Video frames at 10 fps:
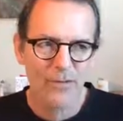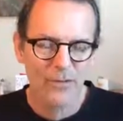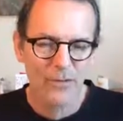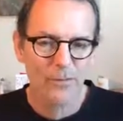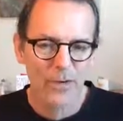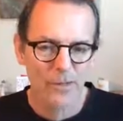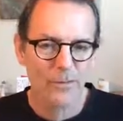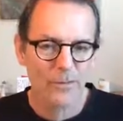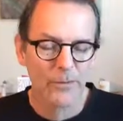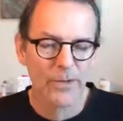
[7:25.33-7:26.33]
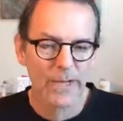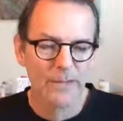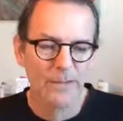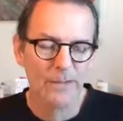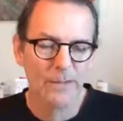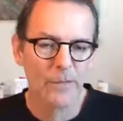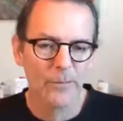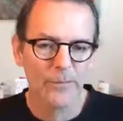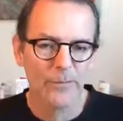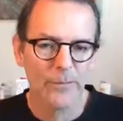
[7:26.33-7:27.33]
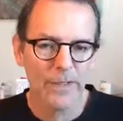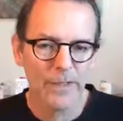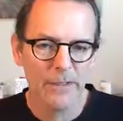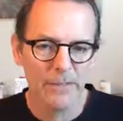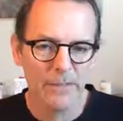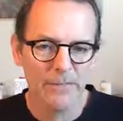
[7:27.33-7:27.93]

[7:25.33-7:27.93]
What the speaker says: you're probably reacting and coming from ego.